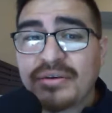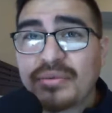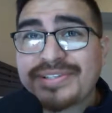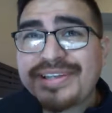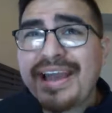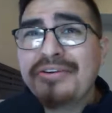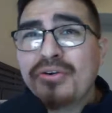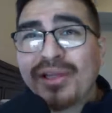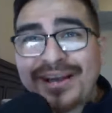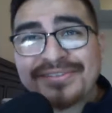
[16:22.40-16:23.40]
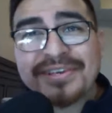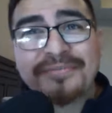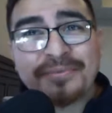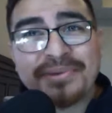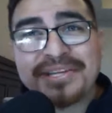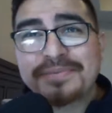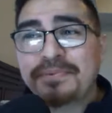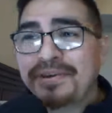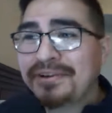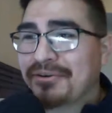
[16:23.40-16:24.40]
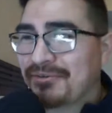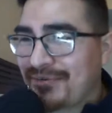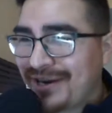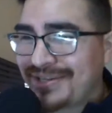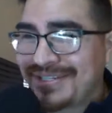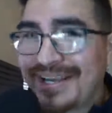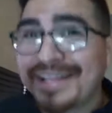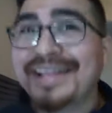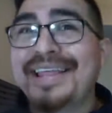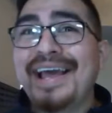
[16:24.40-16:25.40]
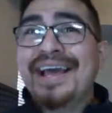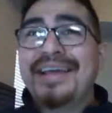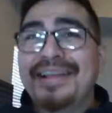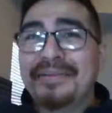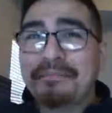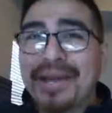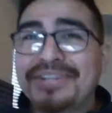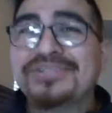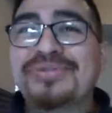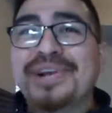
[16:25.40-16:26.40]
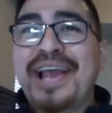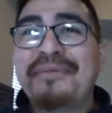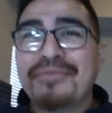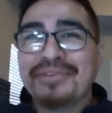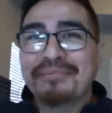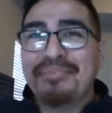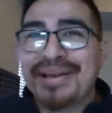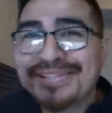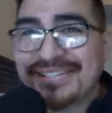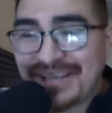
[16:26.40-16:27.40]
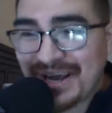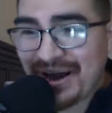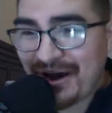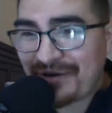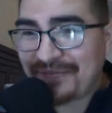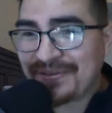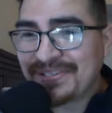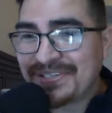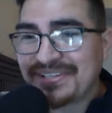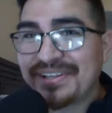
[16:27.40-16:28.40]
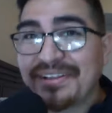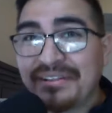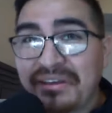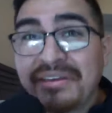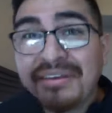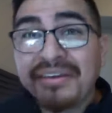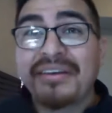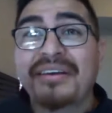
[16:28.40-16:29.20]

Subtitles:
Was Dan Orlowski from ESPN correct saying that the Patriots are going to have one of the best offenses in the league?